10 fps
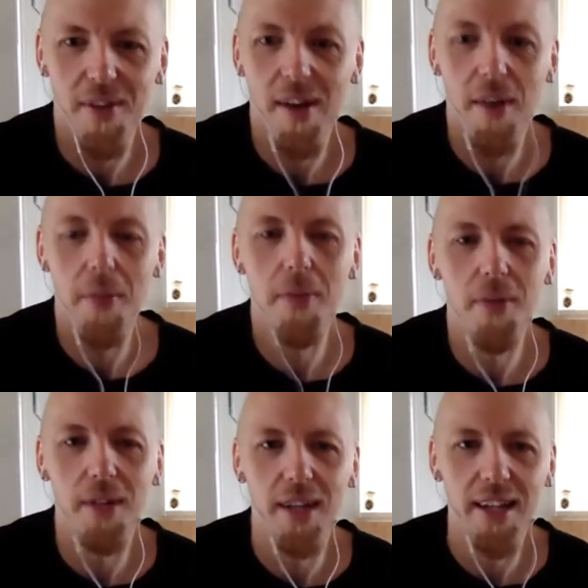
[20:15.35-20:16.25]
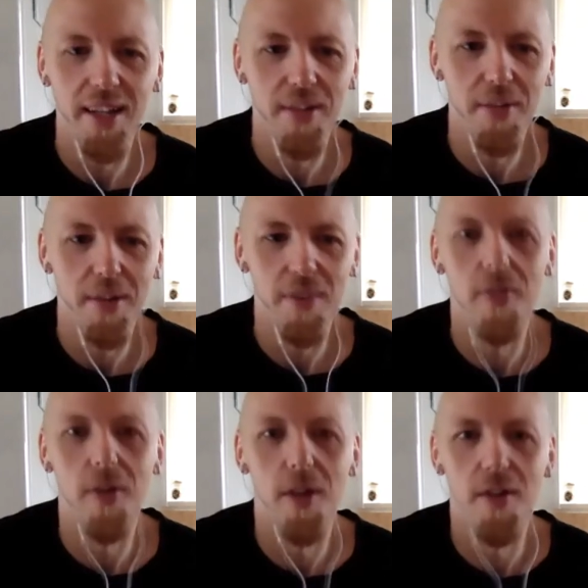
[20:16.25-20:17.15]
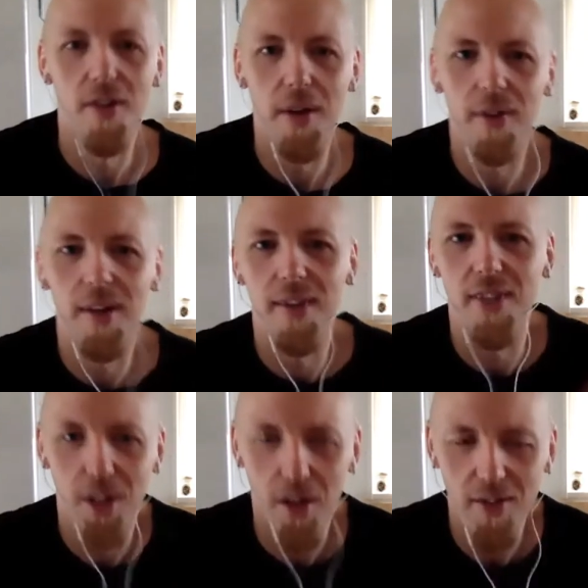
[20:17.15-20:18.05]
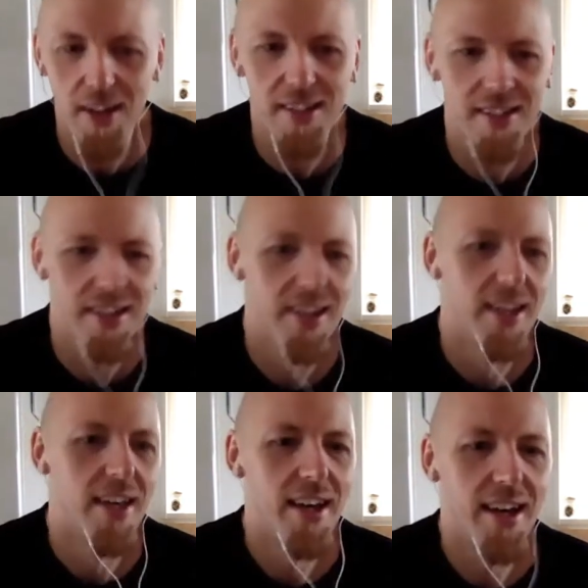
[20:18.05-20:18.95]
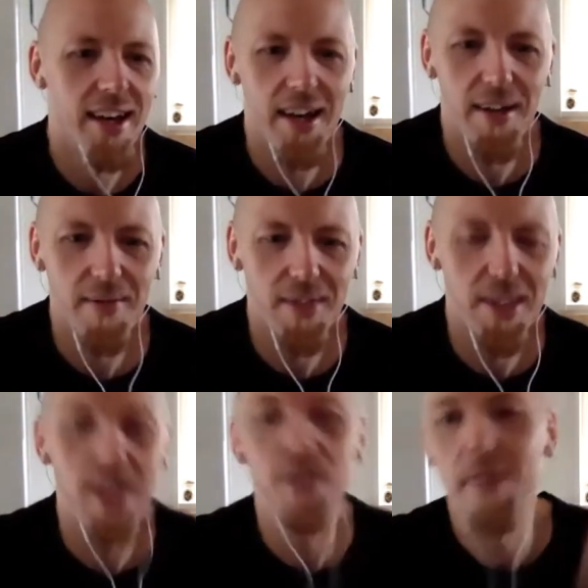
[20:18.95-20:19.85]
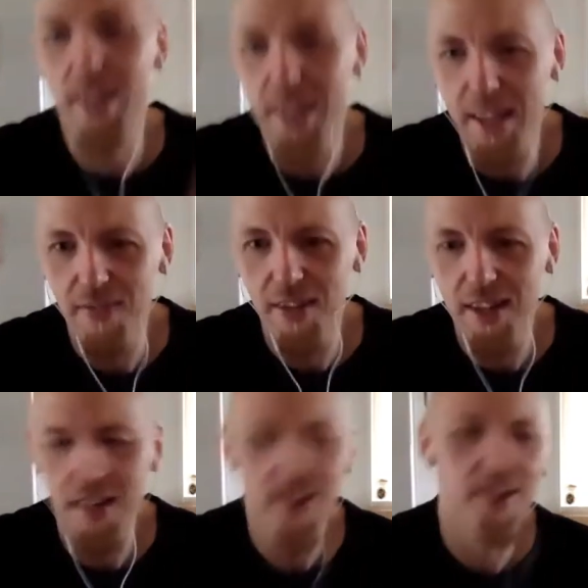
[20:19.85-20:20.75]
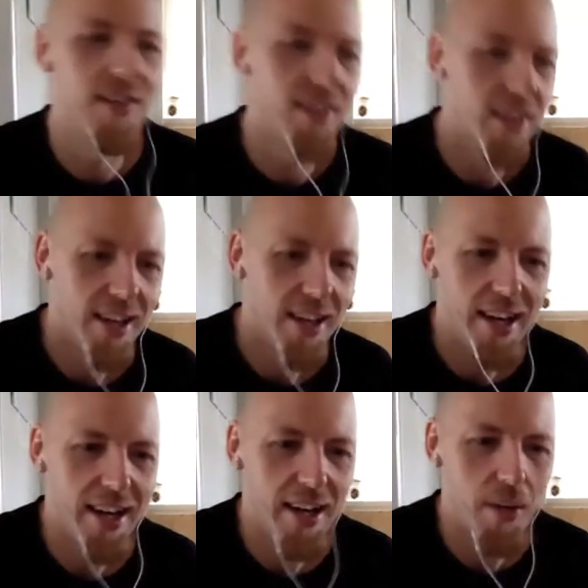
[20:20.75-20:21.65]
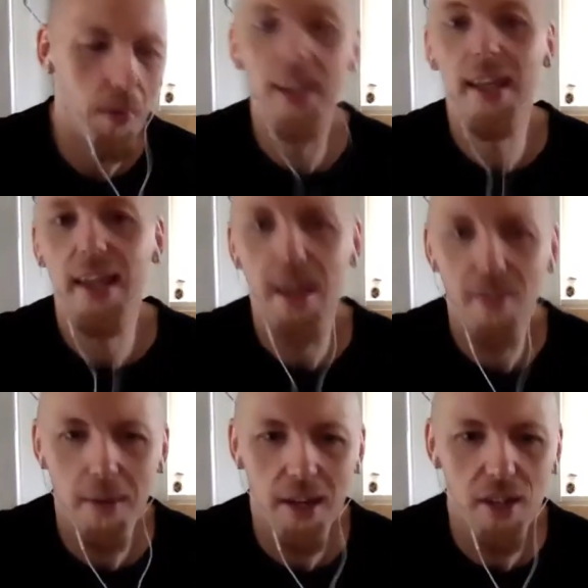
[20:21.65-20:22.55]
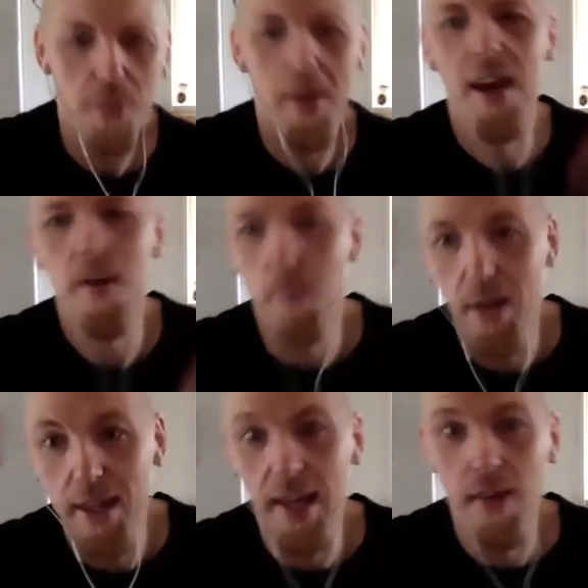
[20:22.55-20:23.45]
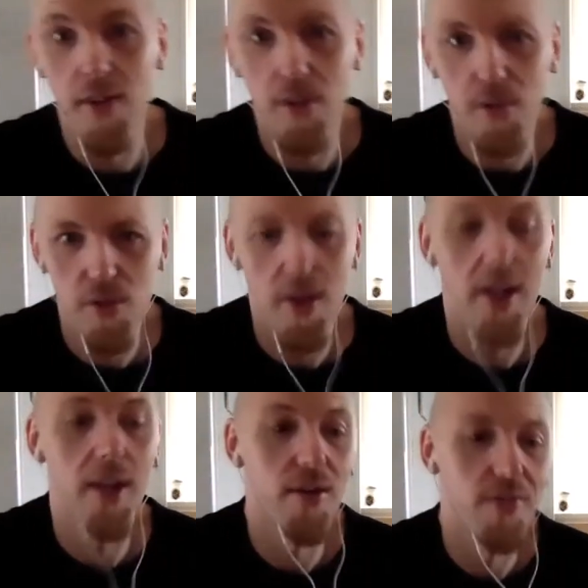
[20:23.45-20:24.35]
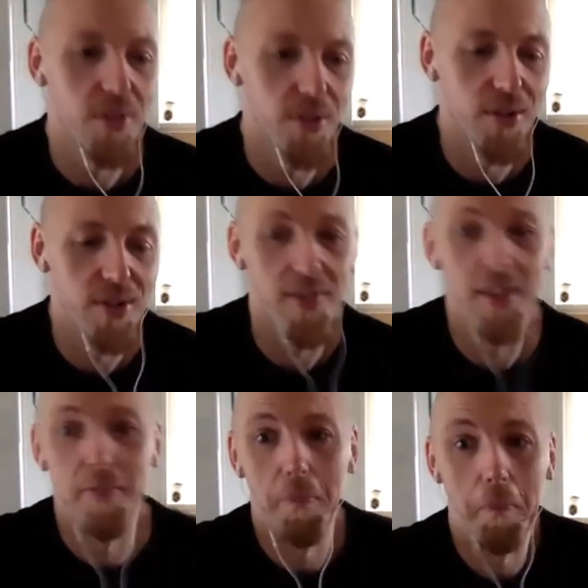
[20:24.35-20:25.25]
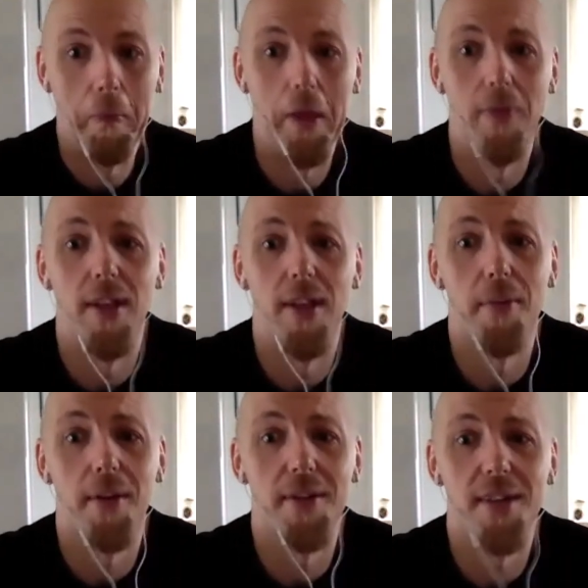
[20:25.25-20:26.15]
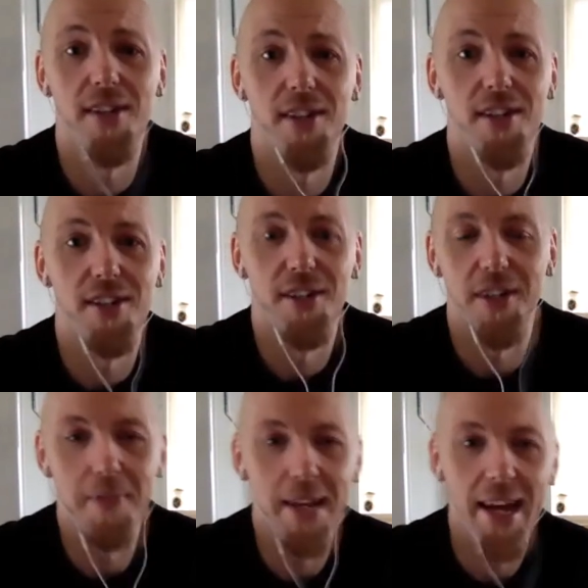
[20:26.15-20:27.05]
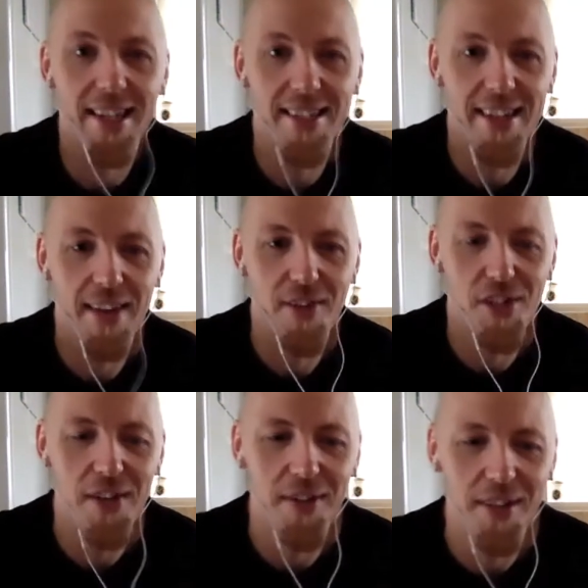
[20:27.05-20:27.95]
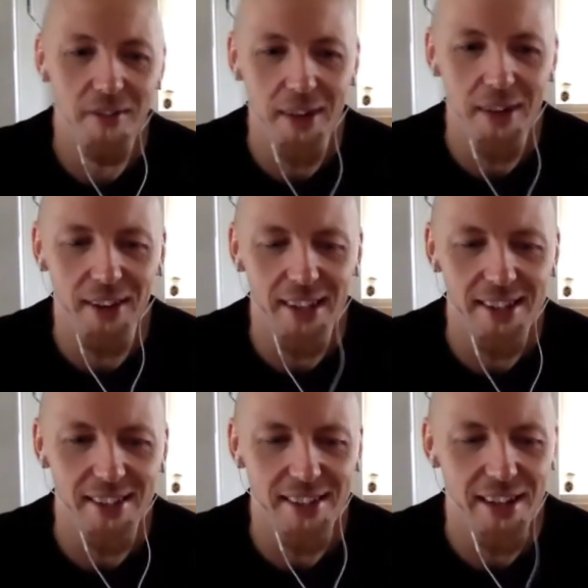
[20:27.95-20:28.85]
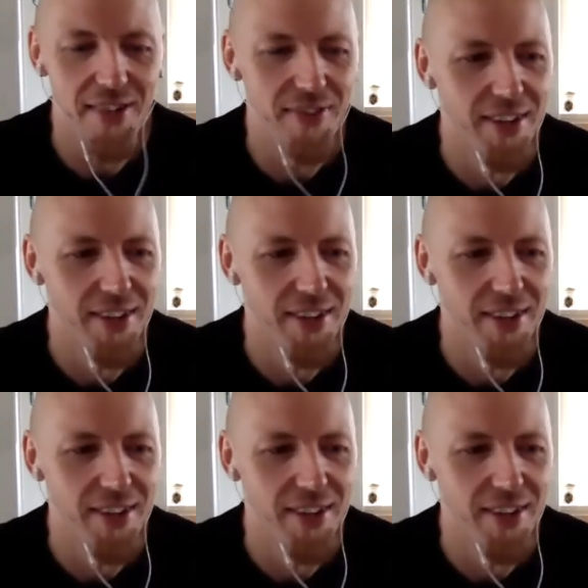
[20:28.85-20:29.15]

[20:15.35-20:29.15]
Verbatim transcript: I had people connecting with me from all over the world, leaving comments. Um, thanks for making the video. Uh, when are they coming back to Japan? When are they coming to Australia? Of course, I mean, I'm not their press agent. I just got to meet Alex and have a chat with him about all that sort of stuff.